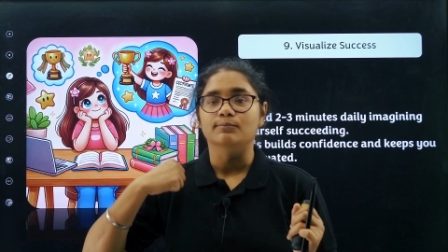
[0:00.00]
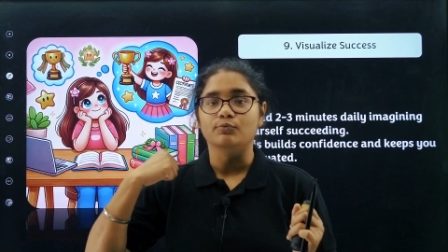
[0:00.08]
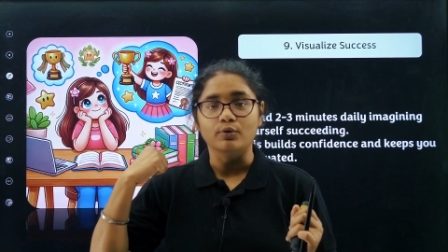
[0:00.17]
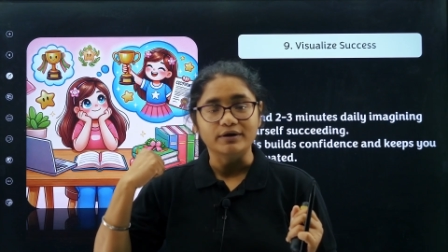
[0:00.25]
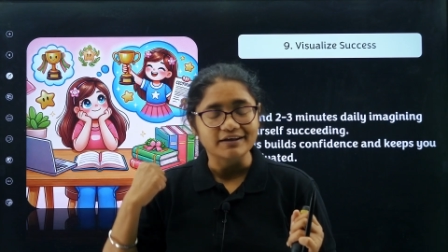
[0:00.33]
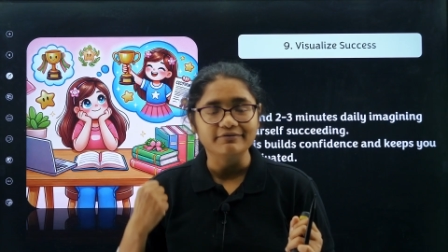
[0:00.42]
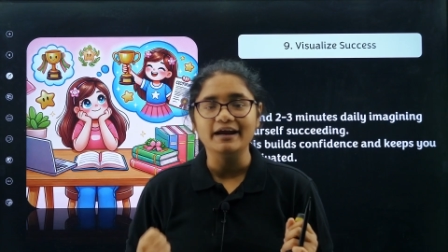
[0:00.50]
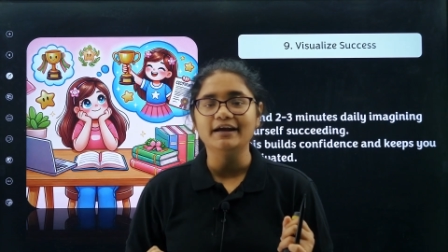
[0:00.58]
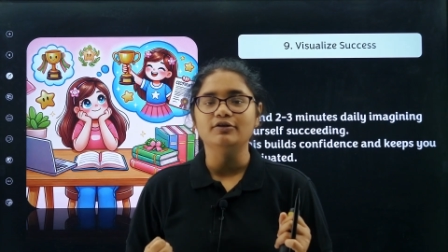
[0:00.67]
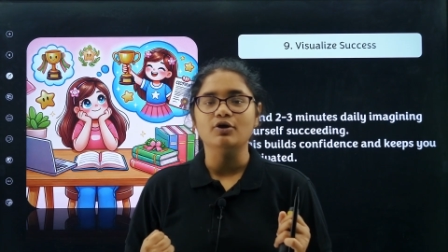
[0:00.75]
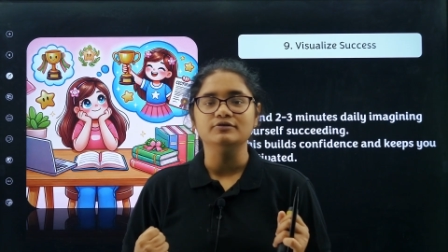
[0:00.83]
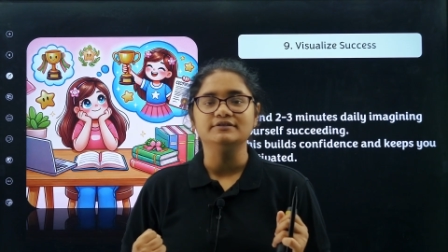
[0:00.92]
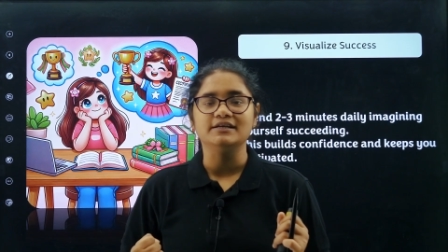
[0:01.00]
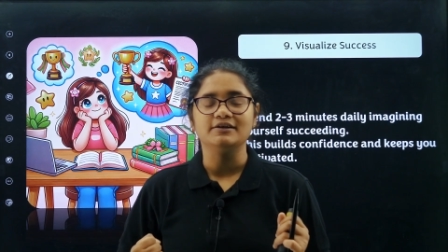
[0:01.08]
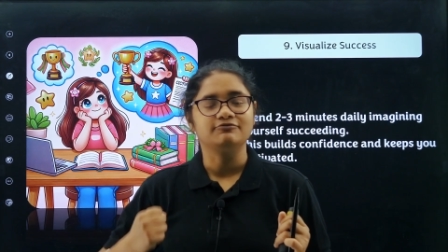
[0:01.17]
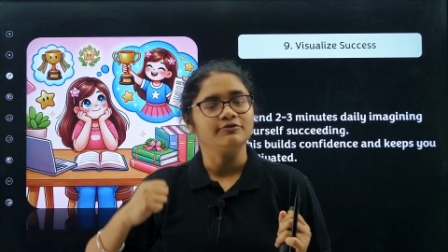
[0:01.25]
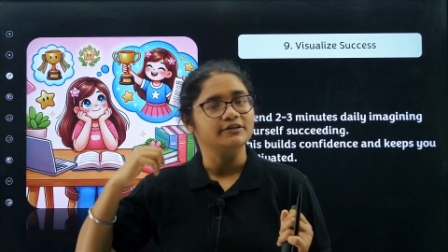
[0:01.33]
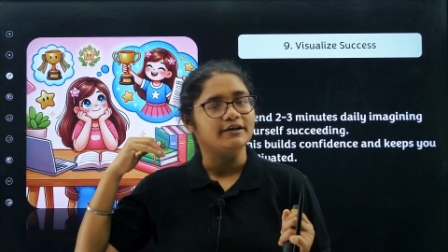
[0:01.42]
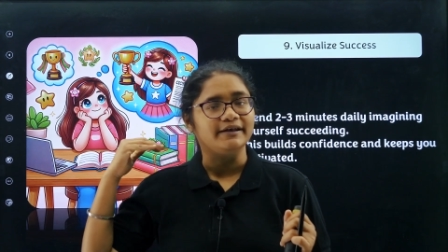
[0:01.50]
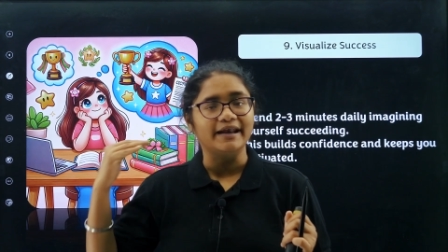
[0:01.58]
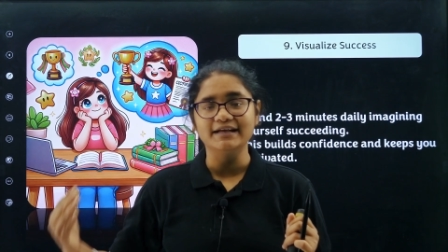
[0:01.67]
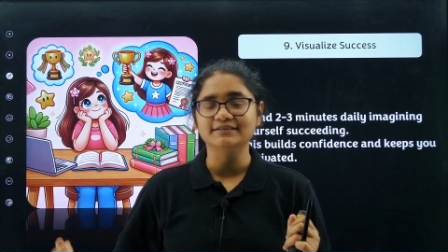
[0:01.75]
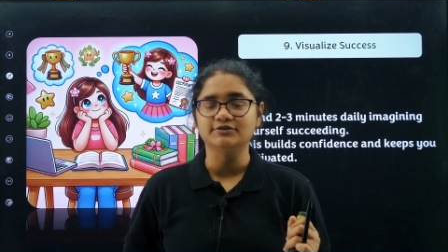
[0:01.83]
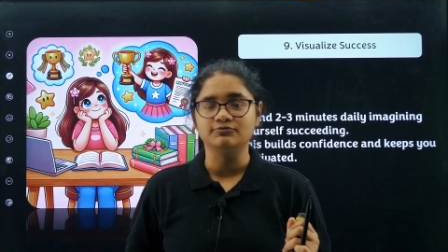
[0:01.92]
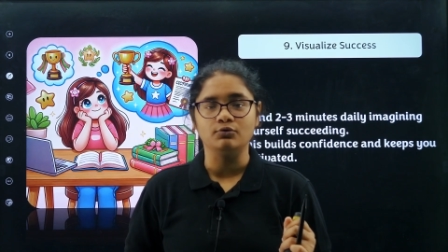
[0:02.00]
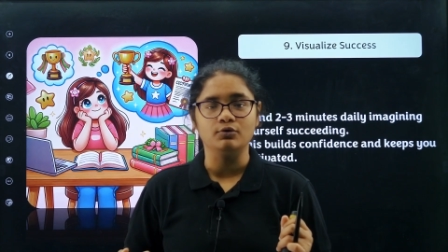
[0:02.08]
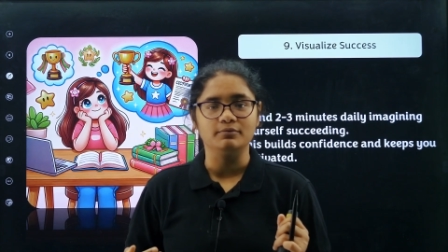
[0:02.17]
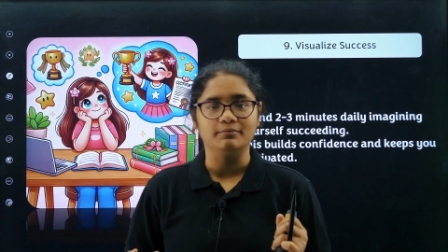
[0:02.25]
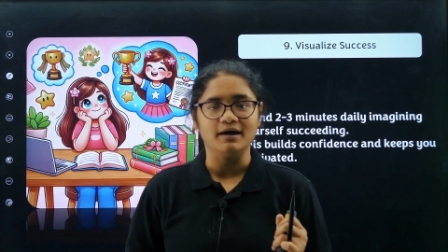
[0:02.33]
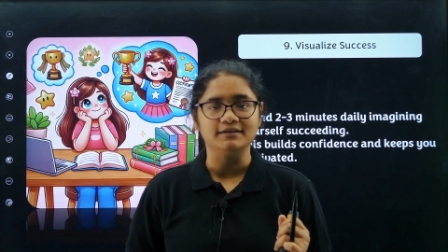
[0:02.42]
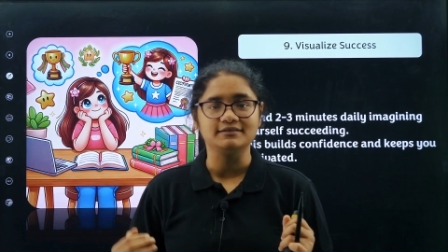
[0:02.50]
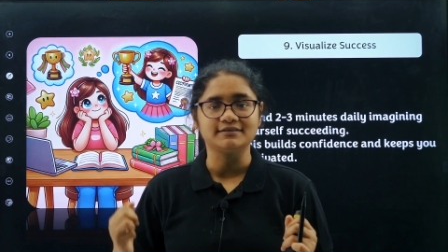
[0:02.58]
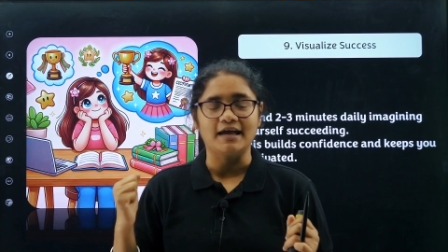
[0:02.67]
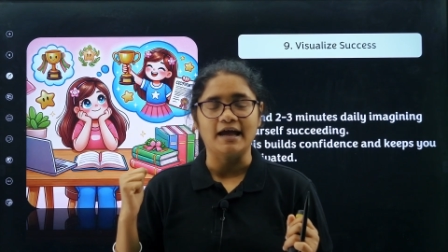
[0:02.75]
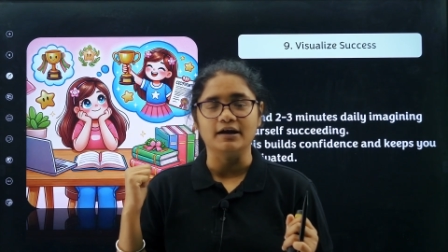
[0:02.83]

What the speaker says: motivate yourself for the next 4 months